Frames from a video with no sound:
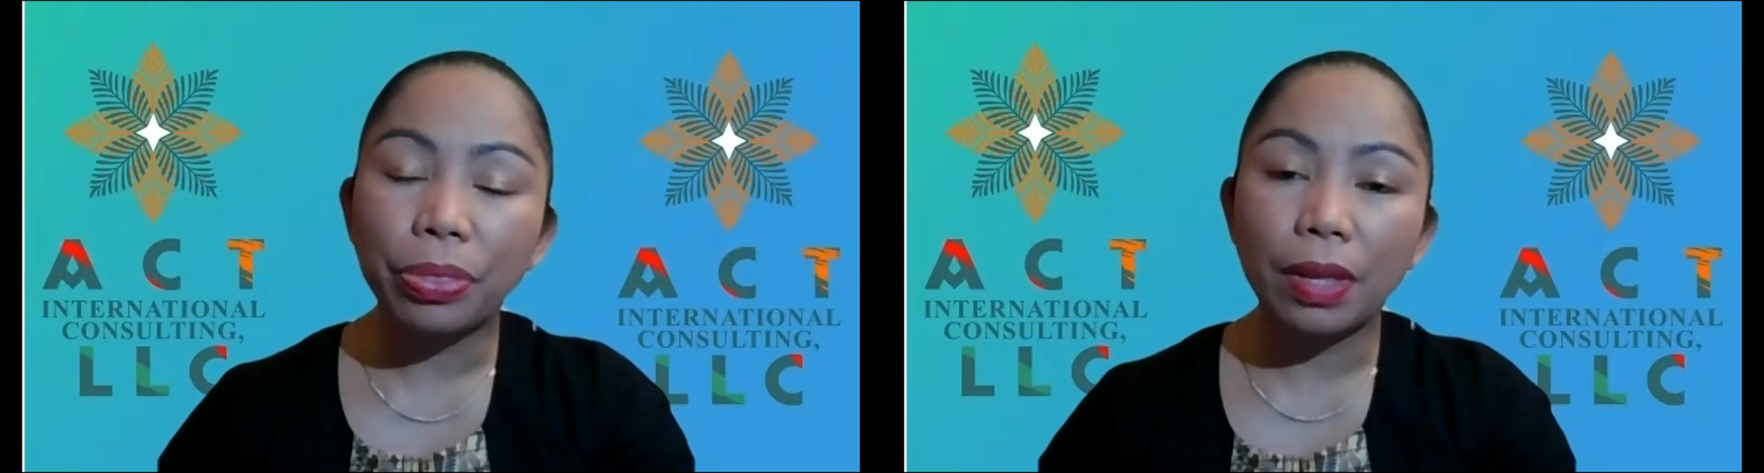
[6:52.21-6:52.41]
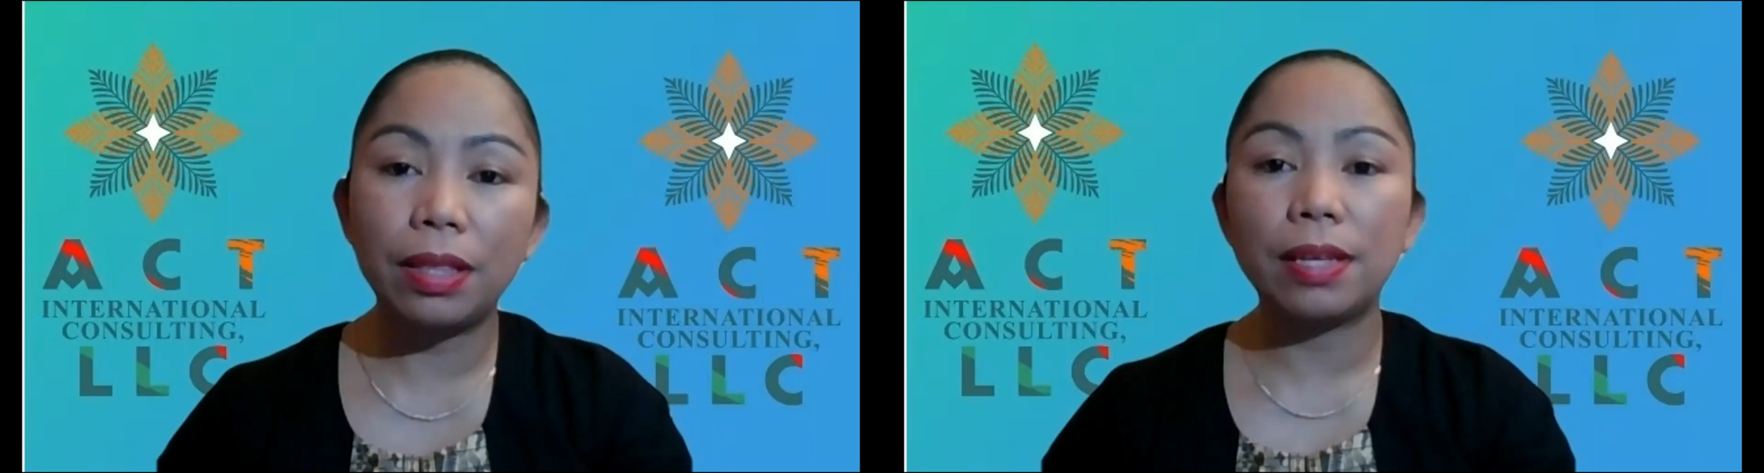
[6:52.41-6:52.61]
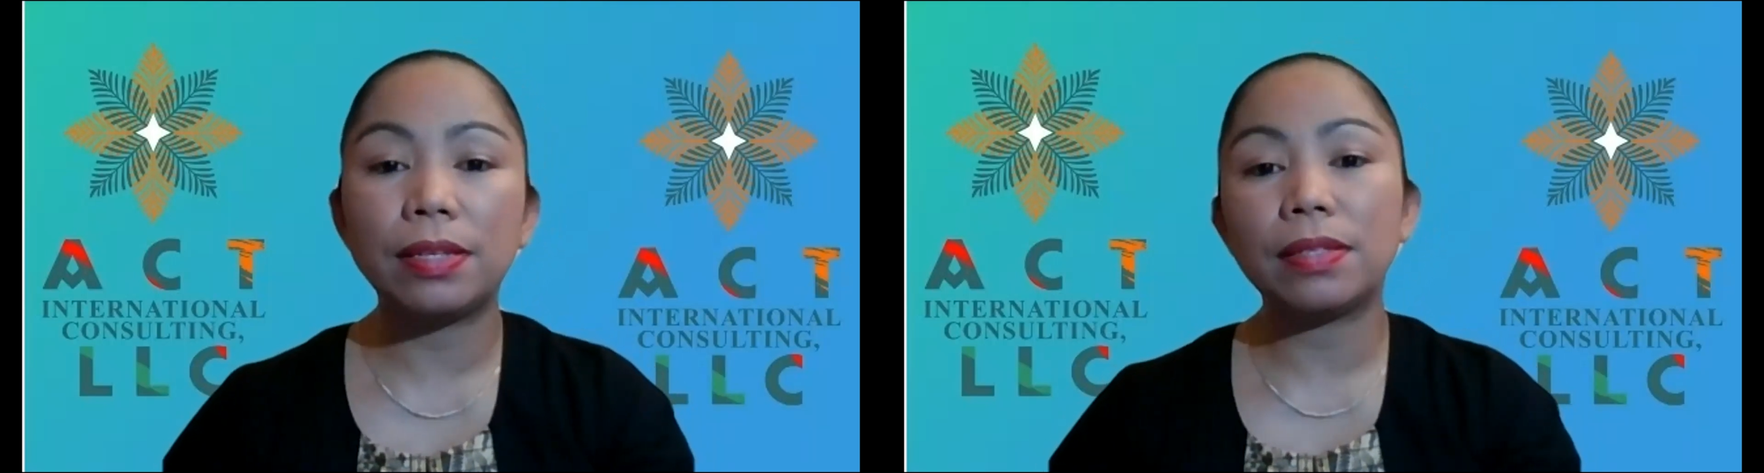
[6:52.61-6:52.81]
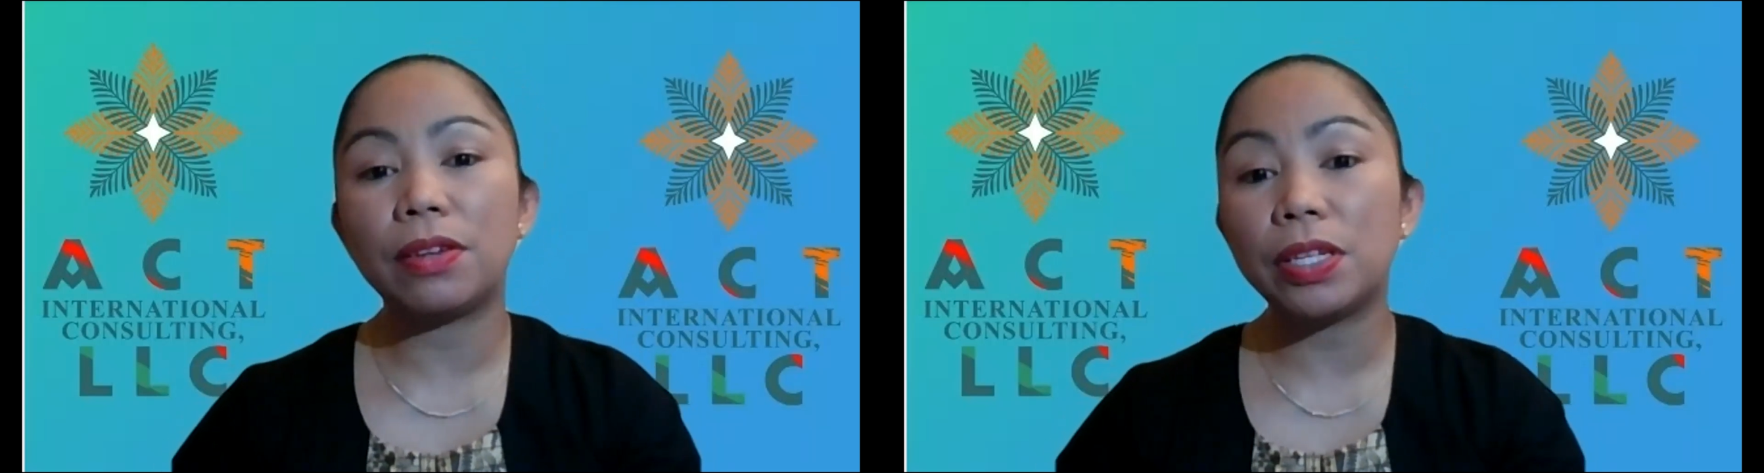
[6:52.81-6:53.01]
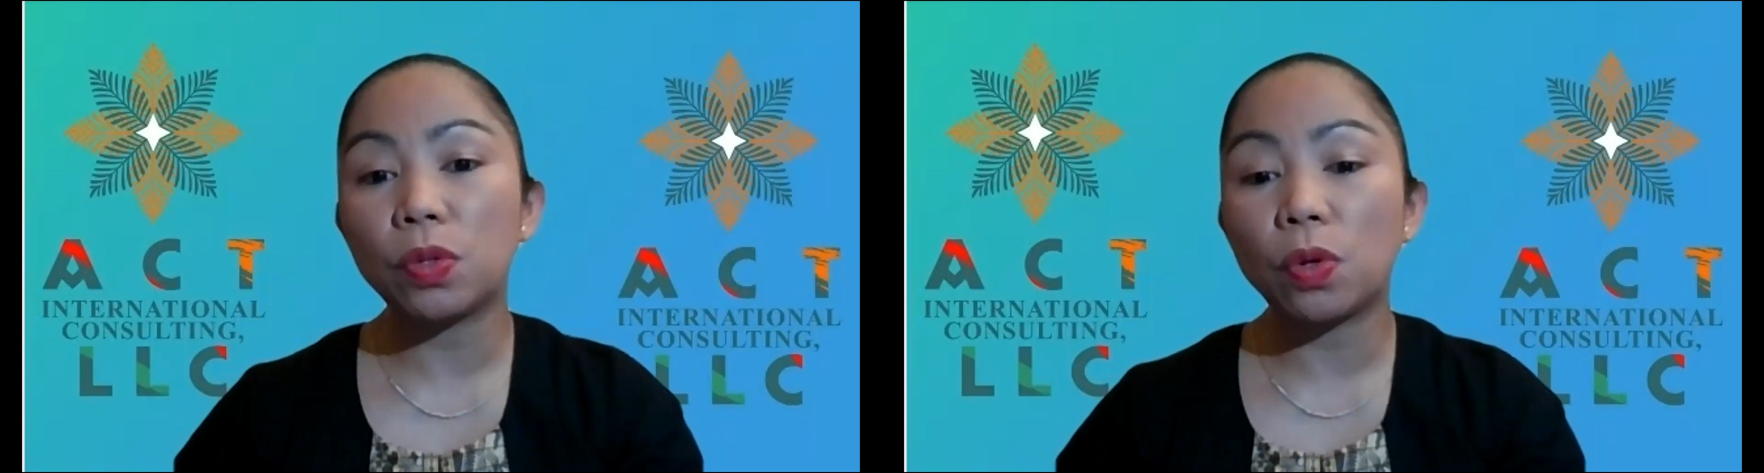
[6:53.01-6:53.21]
These
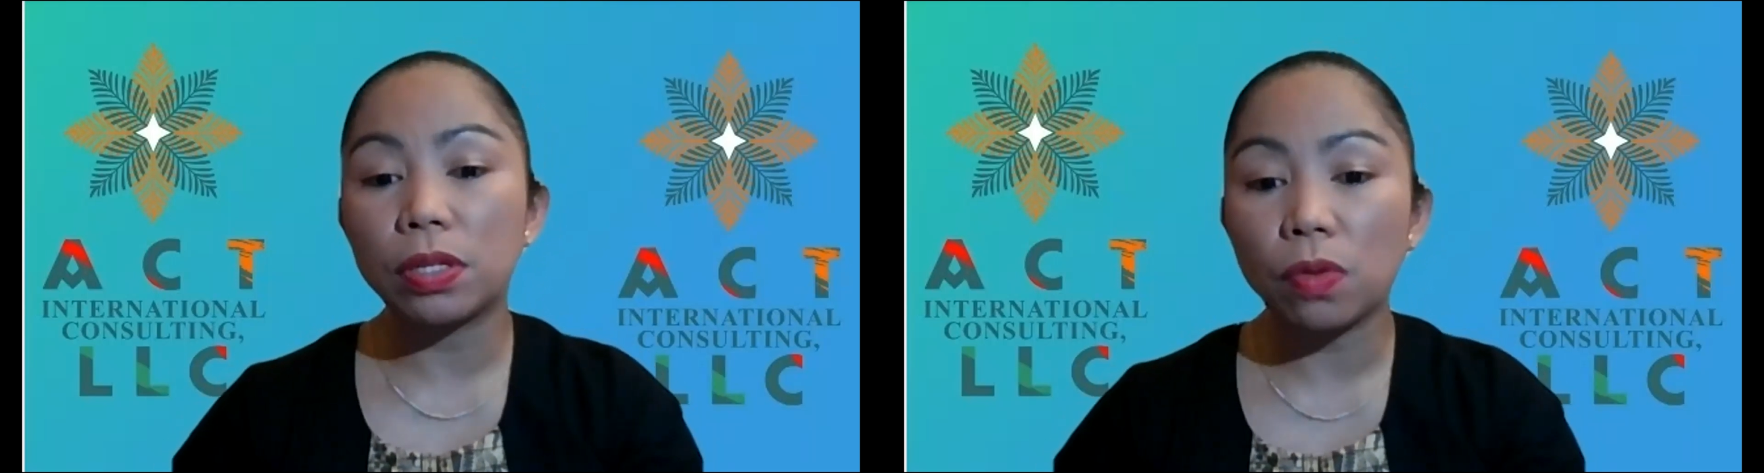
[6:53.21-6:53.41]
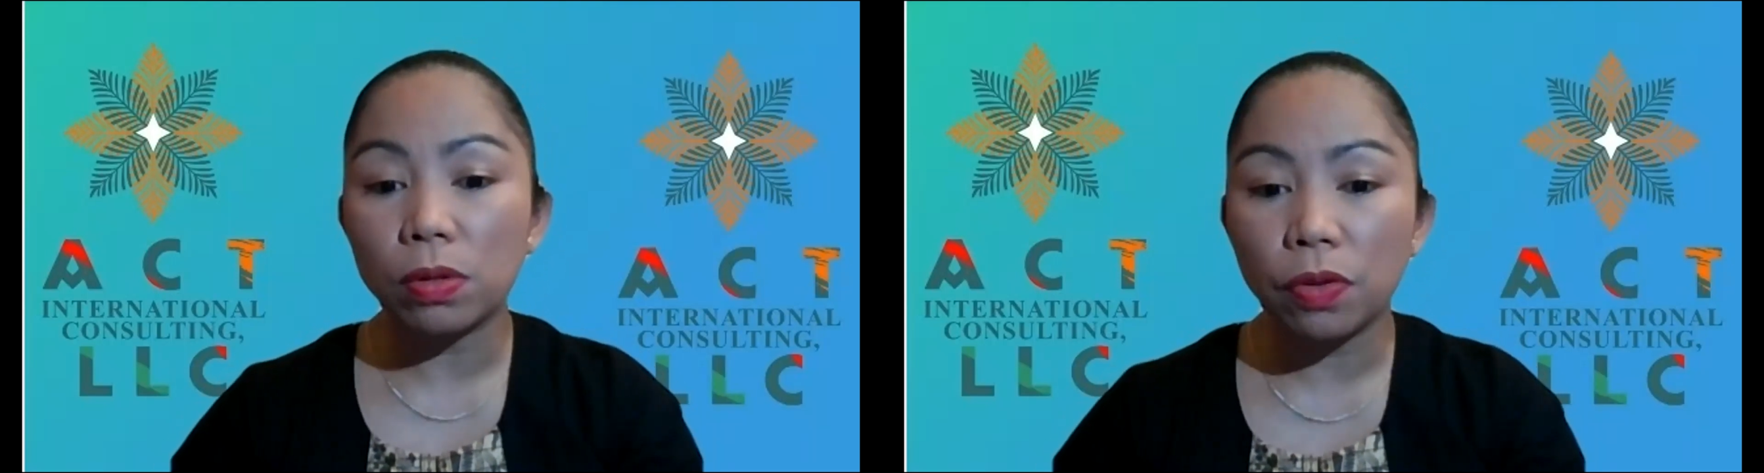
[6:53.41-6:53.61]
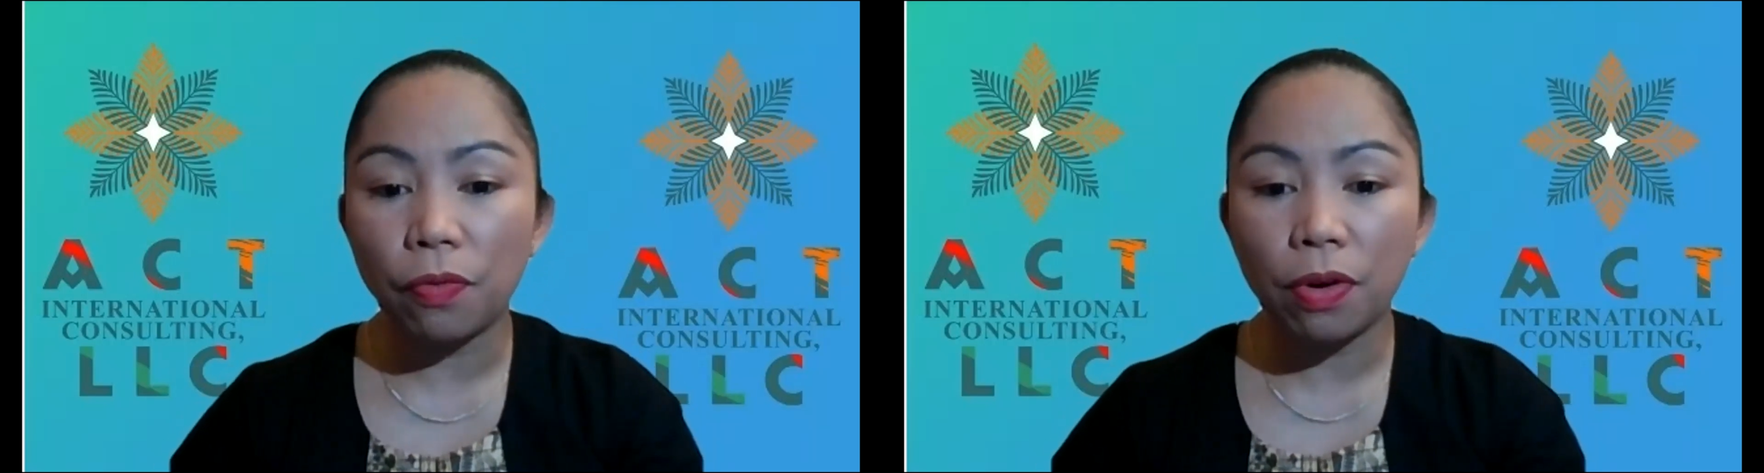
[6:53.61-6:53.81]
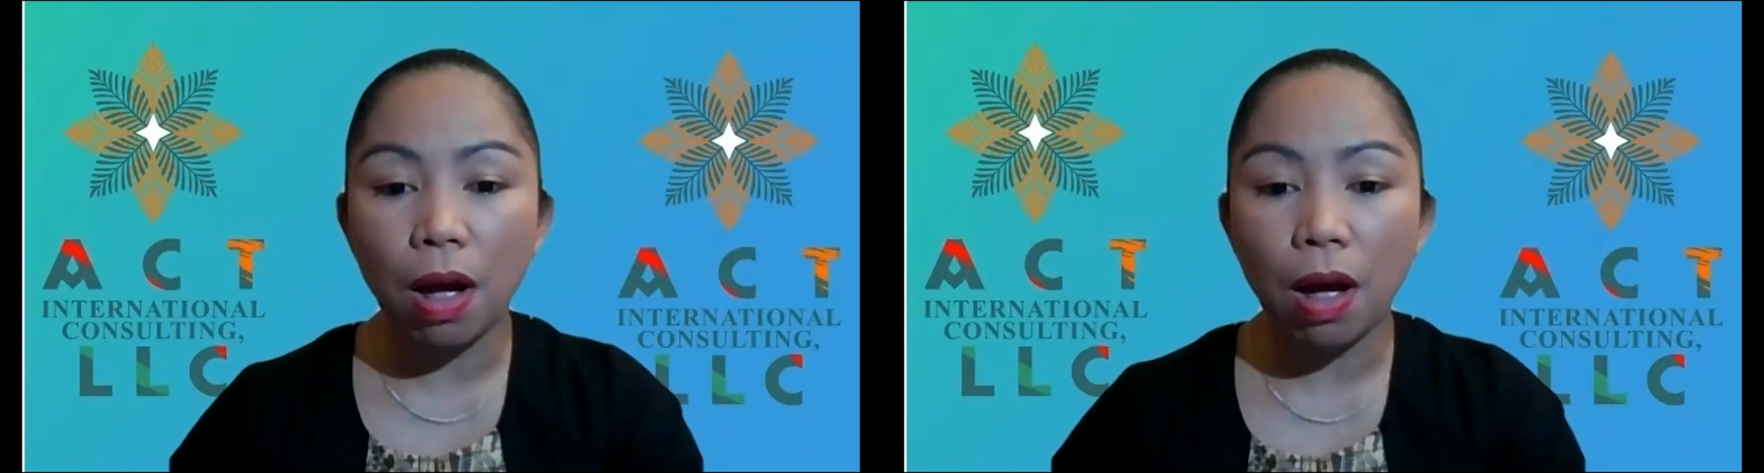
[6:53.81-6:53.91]
resources also